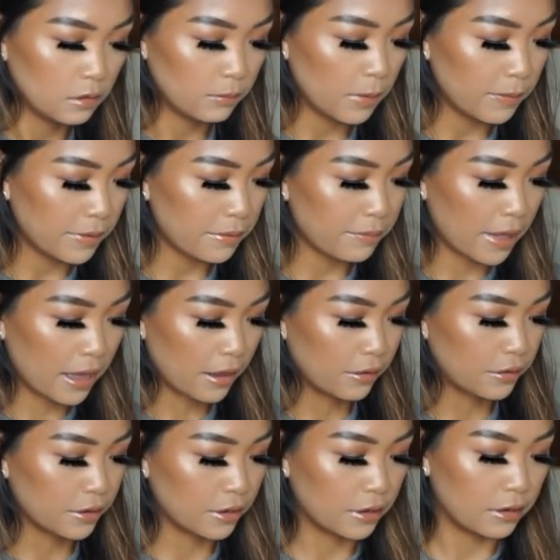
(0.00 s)
maybe a
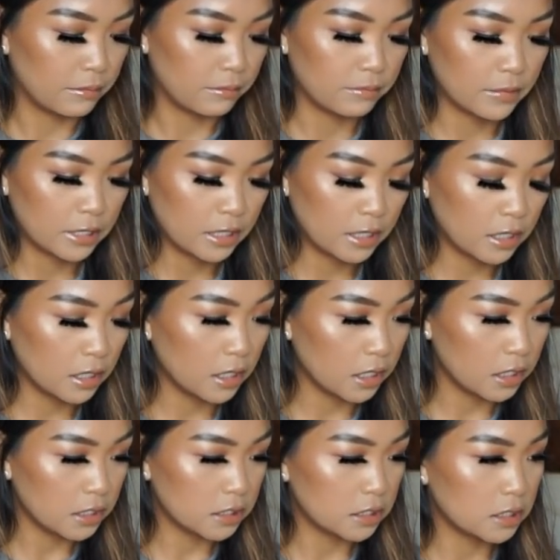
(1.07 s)
powder, my
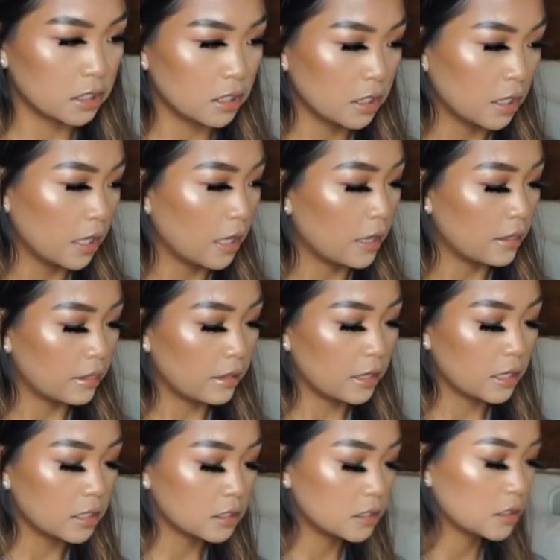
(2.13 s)
keys,
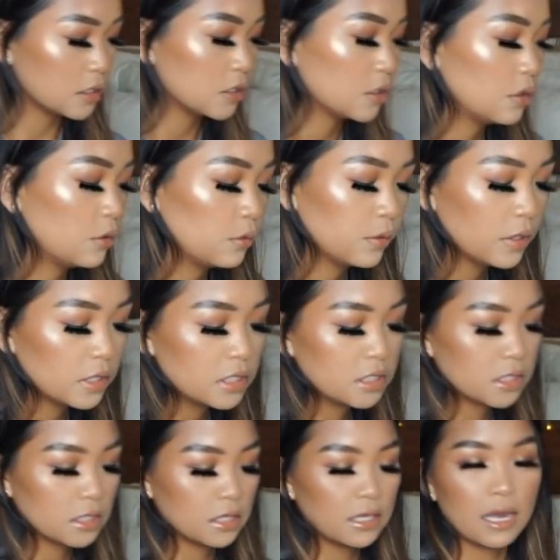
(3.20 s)
this. So
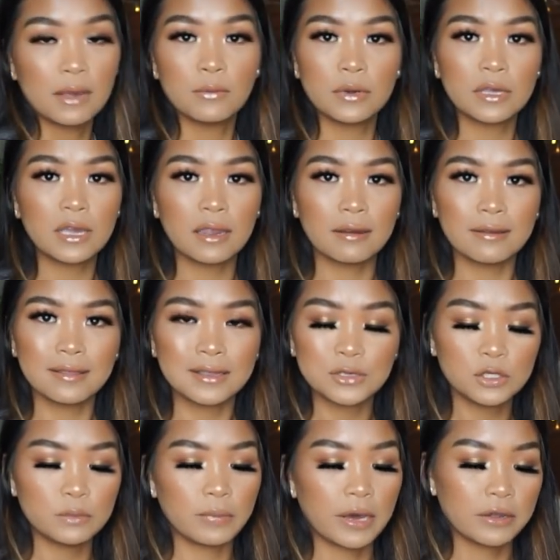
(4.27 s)
realistically, I wouldn't carry like
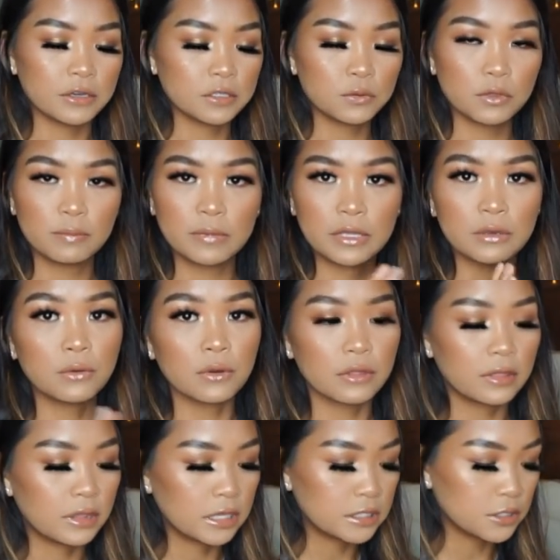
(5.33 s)
2 powders with me or
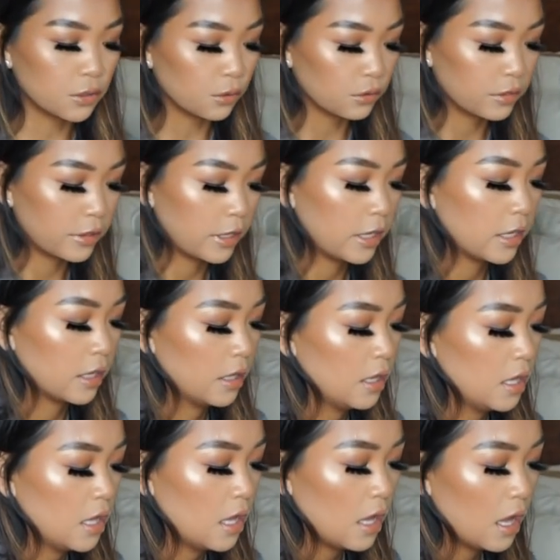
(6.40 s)
this whole thing.
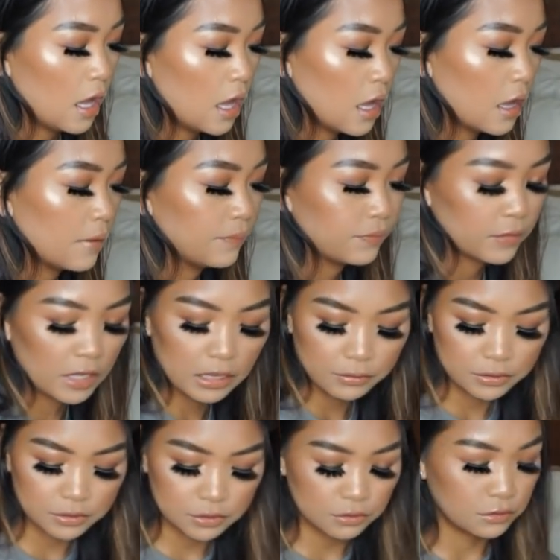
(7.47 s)
I
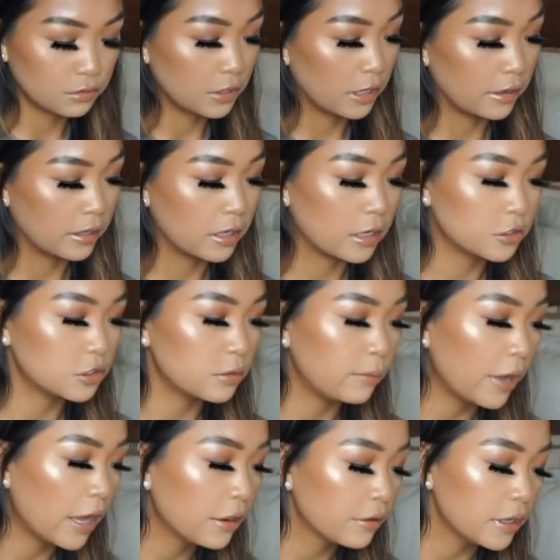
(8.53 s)
would do carry an extra
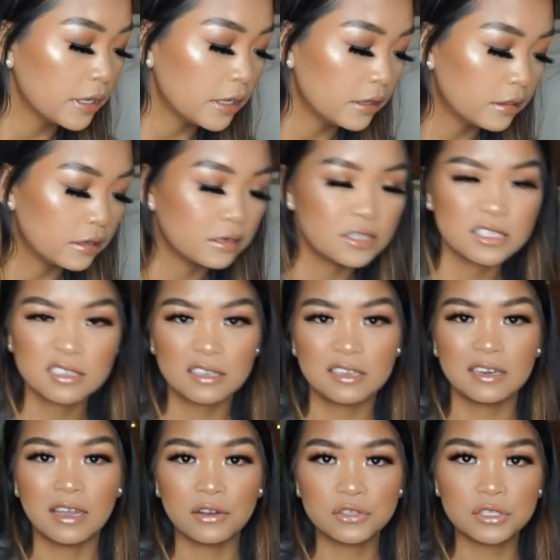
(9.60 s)
battery and just like
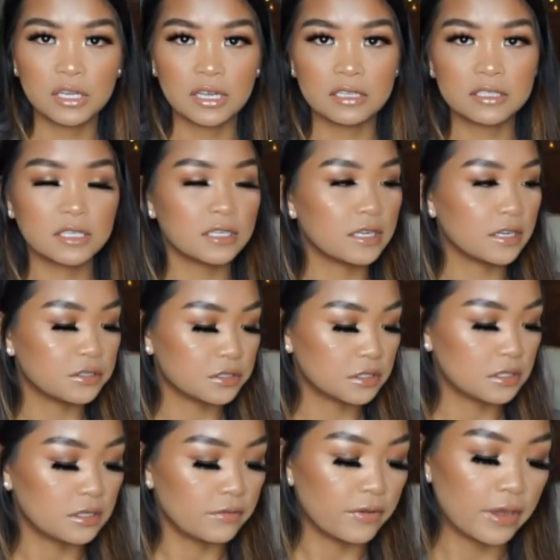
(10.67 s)
an extra hand sanitizer and
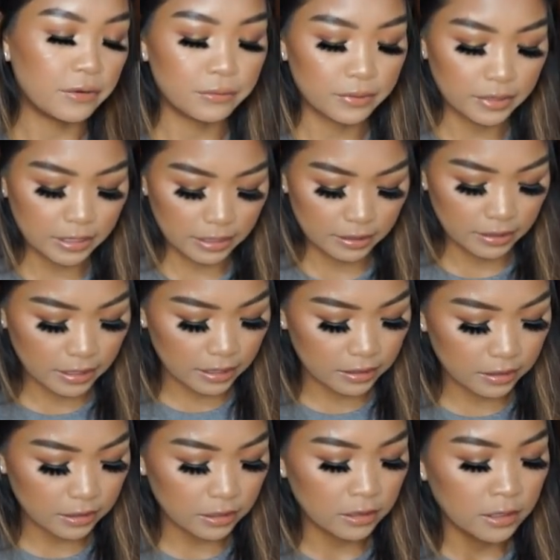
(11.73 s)
stuff. I don't really carry that
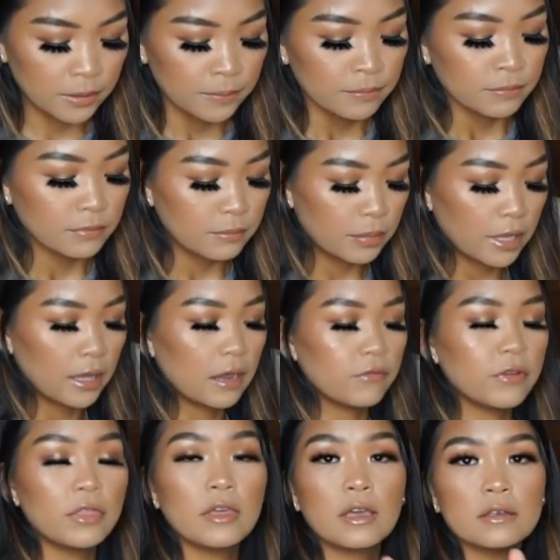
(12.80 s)
in here, but
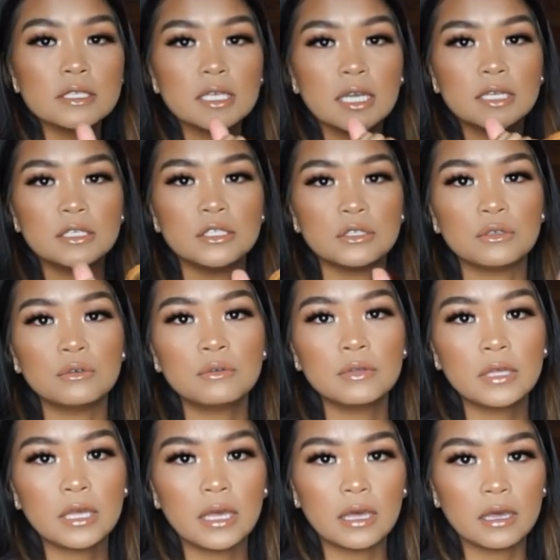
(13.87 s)
everything else I do,
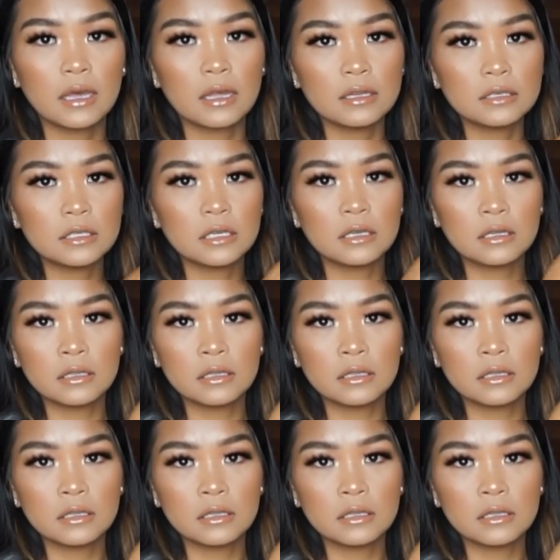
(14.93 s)
and